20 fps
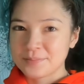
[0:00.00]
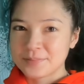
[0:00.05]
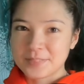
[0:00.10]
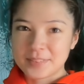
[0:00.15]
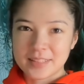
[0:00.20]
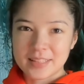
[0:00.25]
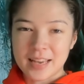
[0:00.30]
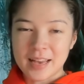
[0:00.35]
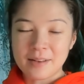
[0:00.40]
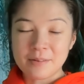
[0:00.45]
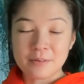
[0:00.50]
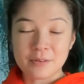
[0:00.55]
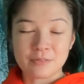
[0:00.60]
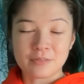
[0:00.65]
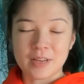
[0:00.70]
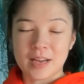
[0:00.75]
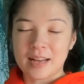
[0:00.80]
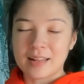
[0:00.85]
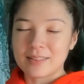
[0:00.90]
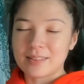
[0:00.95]
yeah, we've
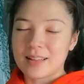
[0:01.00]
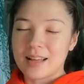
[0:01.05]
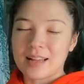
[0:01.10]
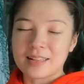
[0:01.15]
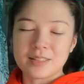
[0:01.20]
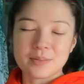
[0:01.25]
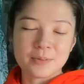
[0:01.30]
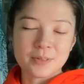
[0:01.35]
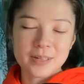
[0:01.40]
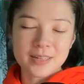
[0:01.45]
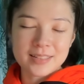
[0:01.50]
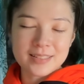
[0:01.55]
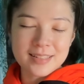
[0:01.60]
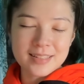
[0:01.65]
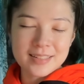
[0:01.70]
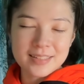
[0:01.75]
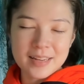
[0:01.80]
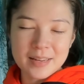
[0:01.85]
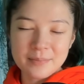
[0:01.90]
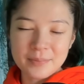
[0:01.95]
got lots more
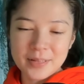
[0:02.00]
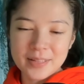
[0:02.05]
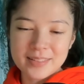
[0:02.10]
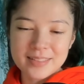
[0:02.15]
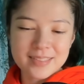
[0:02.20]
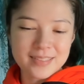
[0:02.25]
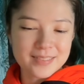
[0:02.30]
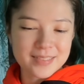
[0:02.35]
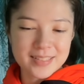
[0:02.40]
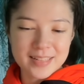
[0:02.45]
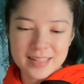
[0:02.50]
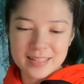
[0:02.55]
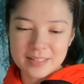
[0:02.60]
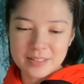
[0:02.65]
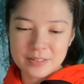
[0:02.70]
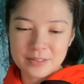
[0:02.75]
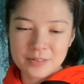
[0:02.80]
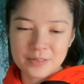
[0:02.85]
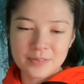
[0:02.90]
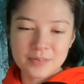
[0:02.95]
Izna coming. So stay
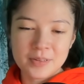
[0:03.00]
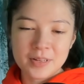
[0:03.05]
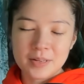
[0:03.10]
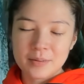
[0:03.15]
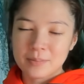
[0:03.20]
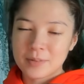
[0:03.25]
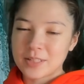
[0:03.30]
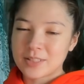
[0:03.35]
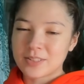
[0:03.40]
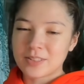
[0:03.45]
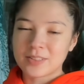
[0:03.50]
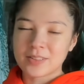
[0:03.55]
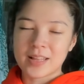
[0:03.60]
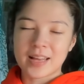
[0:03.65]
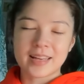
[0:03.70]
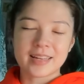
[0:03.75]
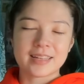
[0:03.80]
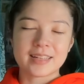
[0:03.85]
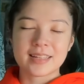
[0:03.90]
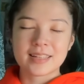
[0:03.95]
tuned. Make sure to
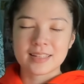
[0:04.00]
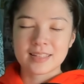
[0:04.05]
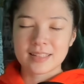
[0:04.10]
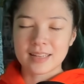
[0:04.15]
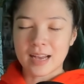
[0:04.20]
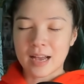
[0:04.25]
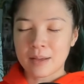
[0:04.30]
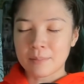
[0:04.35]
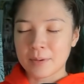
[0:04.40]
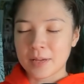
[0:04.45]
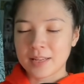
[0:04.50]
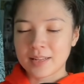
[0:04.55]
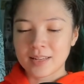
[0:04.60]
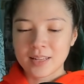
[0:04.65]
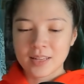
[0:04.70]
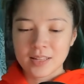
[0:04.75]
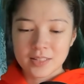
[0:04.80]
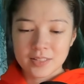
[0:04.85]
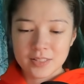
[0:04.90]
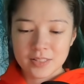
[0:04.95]
like, comment,
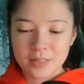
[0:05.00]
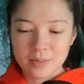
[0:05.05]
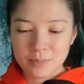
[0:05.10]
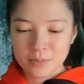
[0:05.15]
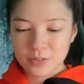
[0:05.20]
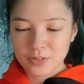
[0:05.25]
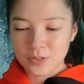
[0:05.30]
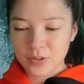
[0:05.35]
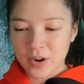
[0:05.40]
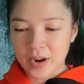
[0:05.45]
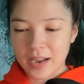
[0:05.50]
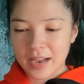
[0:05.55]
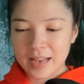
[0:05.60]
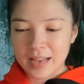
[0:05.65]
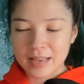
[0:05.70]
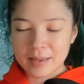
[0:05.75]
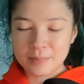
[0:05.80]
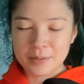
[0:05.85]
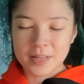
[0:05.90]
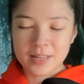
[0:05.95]

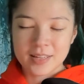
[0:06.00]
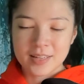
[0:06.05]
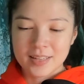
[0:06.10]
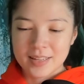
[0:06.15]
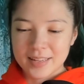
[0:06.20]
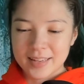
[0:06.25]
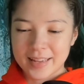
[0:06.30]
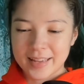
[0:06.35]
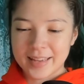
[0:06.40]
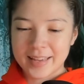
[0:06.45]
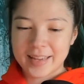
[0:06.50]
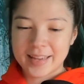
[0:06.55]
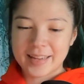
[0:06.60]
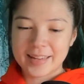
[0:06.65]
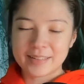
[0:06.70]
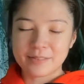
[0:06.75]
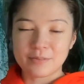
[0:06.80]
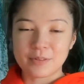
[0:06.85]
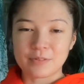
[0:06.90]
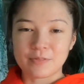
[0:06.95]
subscribe.
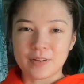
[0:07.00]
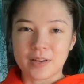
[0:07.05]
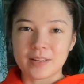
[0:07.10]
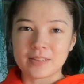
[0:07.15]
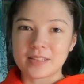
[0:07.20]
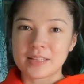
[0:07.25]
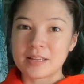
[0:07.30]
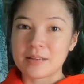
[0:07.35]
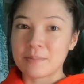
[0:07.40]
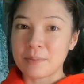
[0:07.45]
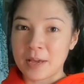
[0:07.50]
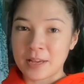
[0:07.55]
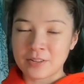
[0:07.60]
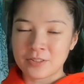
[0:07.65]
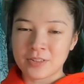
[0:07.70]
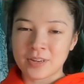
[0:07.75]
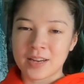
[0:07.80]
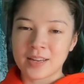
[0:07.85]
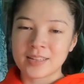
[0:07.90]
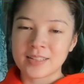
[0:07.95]
And we've got the
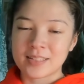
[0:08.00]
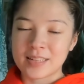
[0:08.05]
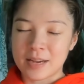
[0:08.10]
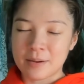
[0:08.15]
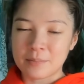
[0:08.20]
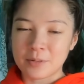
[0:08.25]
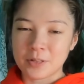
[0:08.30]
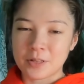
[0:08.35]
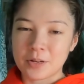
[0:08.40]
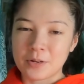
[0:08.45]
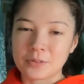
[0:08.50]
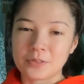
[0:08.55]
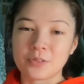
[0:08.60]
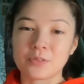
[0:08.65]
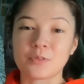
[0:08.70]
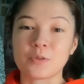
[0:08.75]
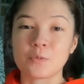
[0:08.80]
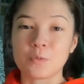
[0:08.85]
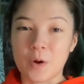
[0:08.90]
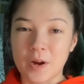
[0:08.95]
Patreon down below. So
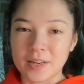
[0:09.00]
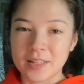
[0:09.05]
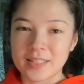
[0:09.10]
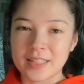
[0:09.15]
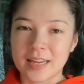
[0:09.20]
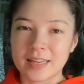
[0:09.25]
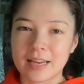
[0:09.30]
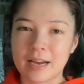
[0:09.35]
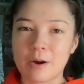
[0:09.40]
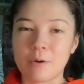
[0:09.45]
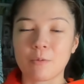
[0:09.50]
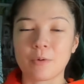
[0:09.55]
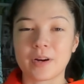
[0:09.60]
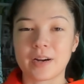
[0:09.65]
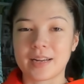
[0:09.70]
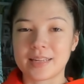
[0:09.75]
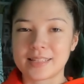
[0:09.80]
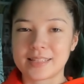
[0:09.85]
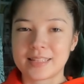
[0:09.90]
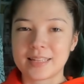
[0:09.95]
if you want to check out where
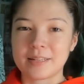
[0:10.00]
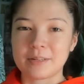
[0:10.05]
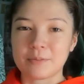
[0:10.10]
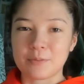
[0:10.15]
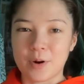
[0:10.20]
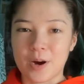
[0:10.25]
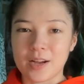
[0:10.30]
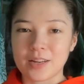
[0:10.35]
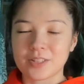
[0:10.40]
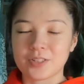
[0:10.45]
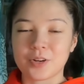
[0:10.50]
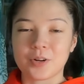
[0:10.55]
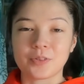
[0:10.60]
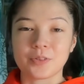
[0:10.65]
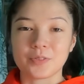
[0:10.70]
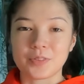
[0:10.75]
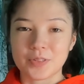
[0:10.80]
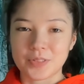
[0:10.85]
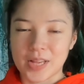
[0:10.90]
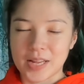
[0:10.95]
I did watch all
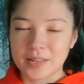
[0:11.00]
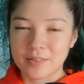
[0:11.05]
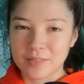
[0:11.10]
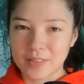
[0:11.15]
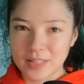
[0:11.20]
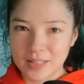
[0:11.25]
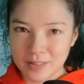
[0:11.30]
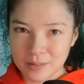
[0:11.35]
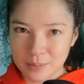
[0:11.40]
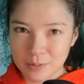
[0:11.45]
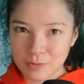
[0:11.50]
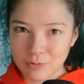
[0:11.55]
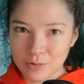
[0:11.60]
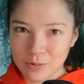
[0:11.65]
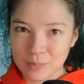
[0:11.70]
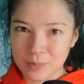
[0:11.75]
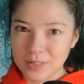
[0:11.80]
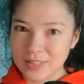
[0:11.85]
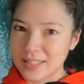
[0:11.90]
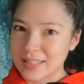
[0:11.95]
of those end of the year
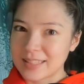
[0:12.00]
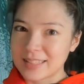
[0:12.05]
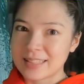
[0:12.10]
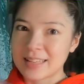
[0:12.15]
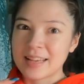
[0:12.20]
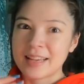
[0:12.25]
performances